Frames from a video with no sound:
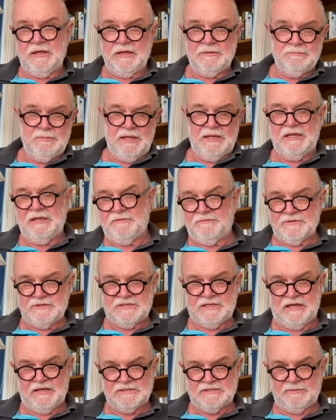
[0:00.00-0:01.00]
and many
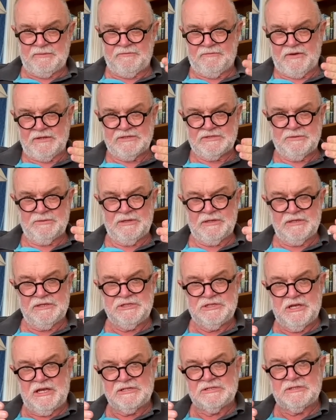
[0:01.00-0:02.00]
different sails at the front, so he can
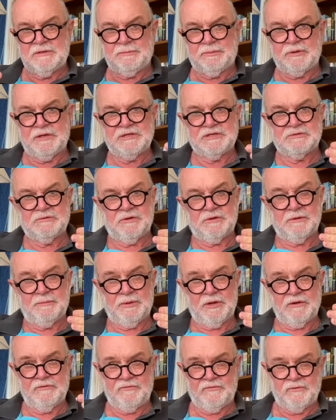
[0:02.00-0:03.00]
adjust the pressure on the
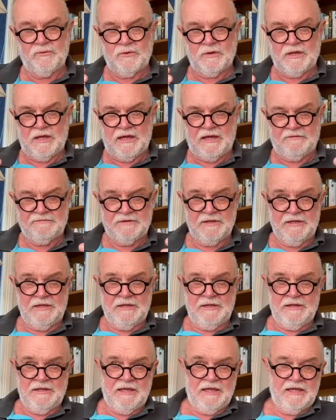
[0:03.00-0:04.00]
boat fore and aft,
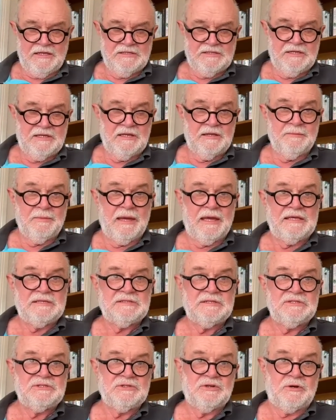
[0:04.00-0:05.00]
and did an
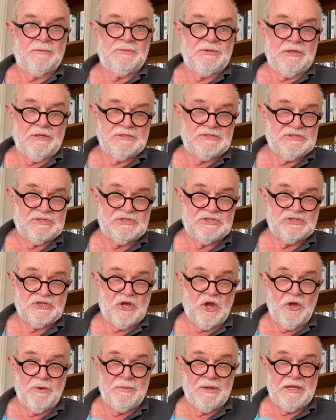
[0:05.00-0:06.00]
amazing job. You know,
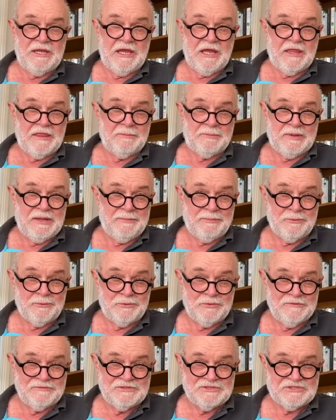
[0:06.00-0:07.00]
so many other people
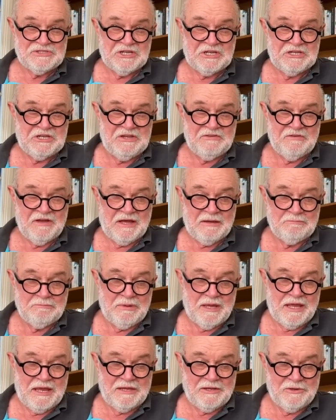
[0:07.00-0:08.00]
would have just said, give up,
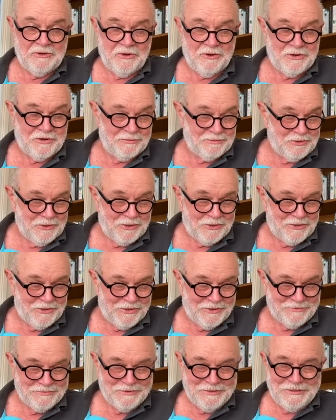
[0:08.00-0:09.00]
bang, gone, I'm gone
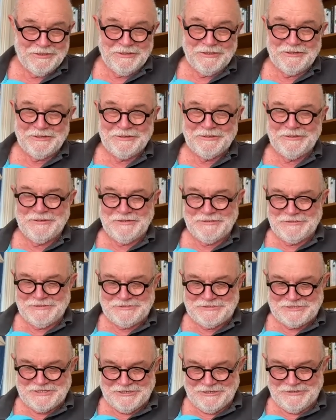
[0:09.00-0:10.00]
home, you know.
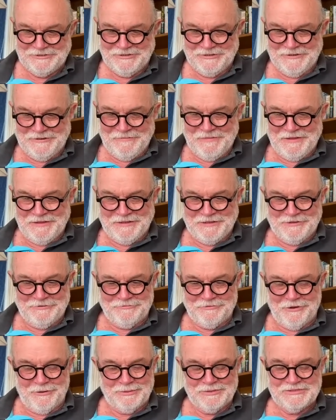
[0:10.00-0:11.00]
So
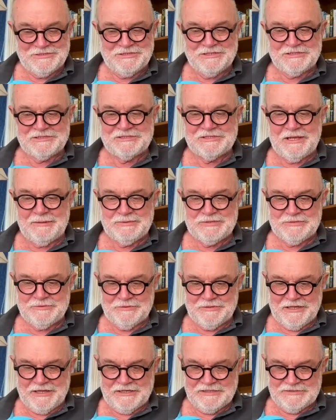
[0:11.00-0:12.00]
Robin is an
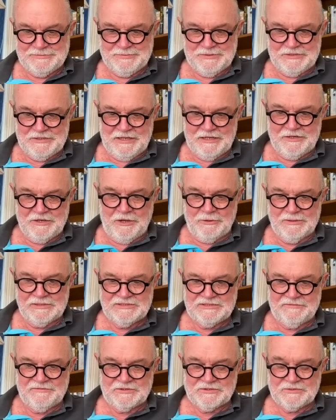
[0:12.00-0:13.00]
exceptional case, but yeah, no
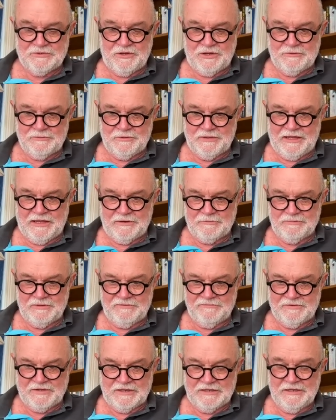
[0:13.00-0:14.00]
one's ever tried it without a
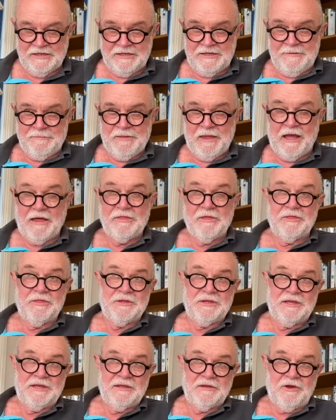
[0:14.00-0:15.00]
wind vane, other
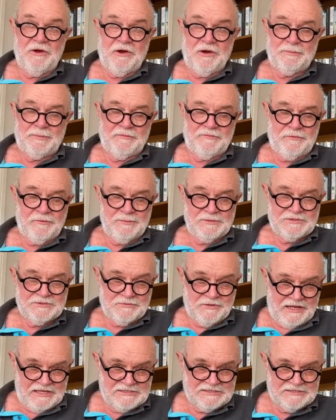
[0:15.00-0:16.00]
than in high performance
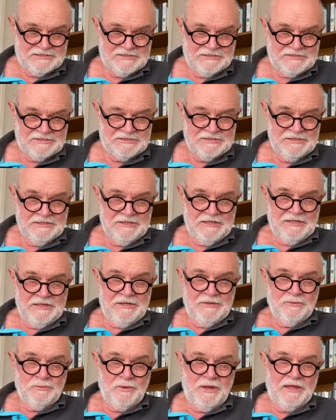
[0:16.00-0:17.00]
races
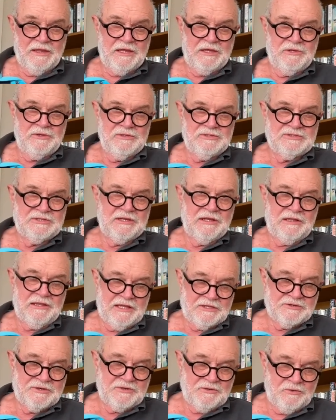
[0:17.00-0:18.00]
where they're using
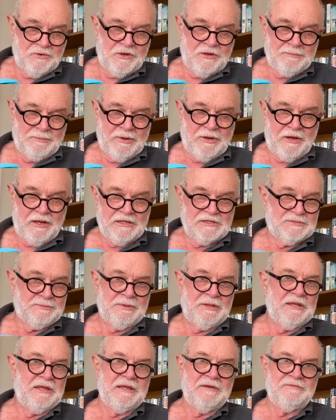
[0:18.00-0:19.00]
electric autopilots.
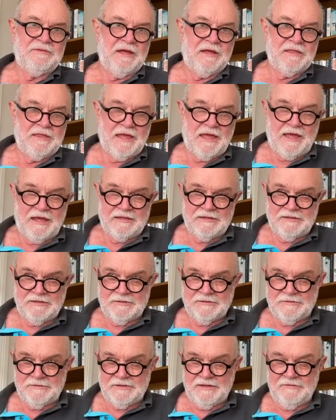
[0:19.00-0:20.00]
Plenty have done that,
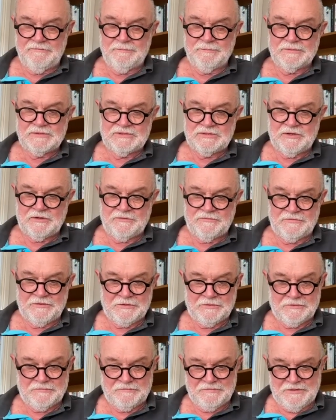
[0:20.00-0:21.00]
you know, even myself, you
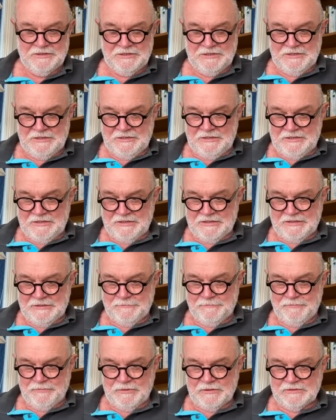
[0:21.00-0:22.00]
know.
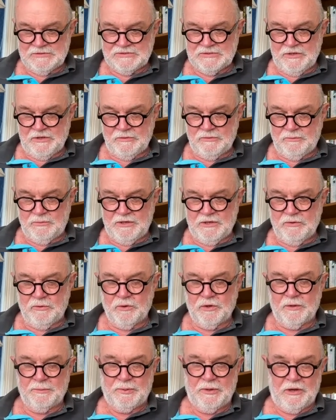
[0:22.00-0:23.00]
So where
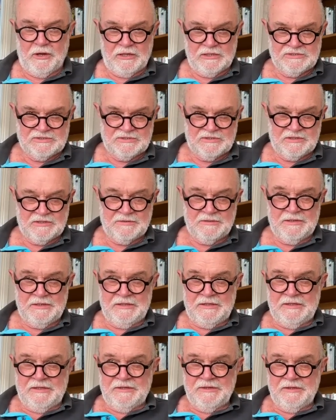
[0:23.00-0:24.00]
autopilots are
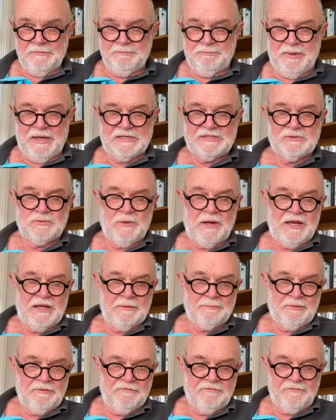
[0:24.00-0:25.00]
the best way
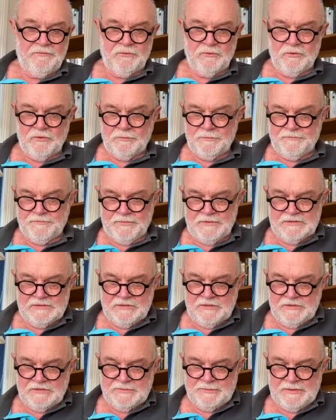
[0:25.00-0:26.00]
to perform,
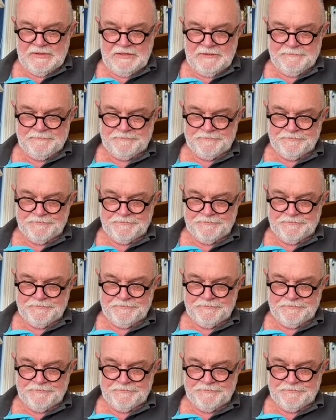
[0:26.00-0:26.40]
so to speak.